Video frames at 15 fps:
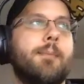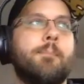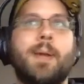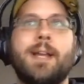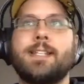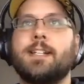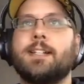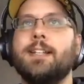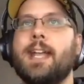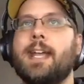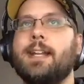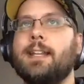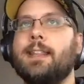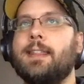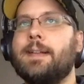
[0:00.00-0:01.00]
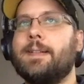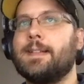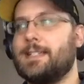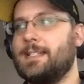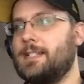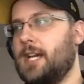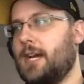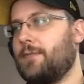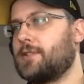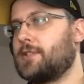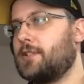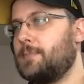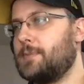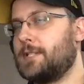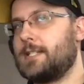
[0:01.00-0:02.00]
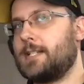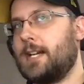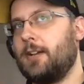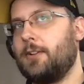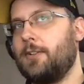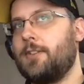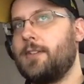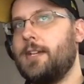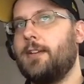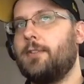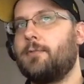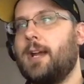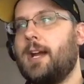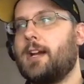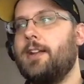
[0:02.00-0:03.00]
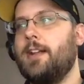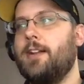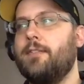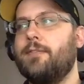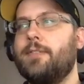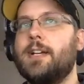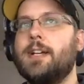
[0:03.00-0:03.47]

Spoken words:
Basically anything that's JavaScript styled in React Native.